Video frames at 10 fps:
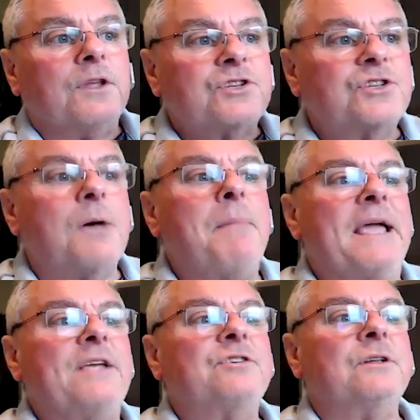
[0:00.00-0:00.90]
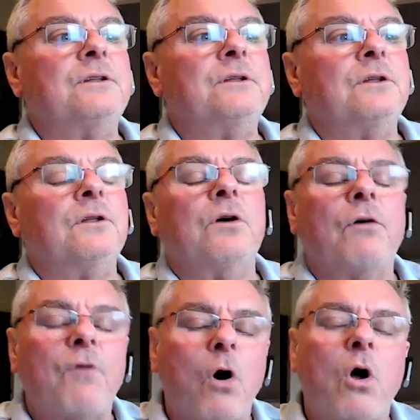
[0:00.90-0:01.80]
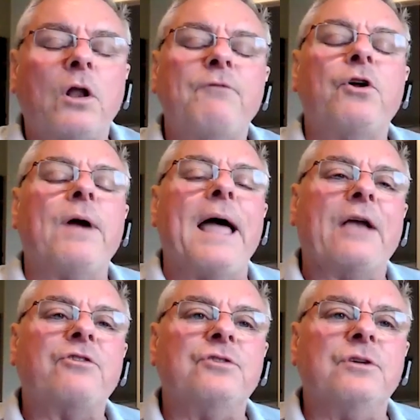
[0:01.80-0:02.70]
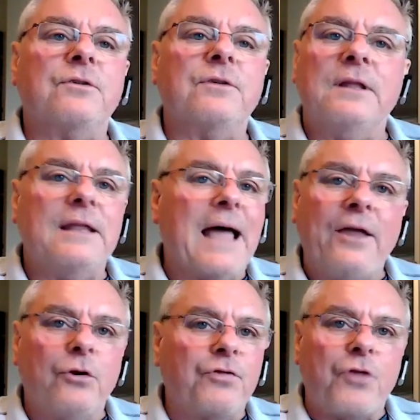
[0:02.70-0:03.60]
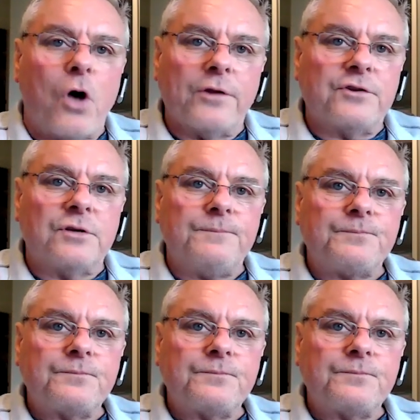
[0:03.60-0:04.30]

the summation of all of your actions, not your thoughts.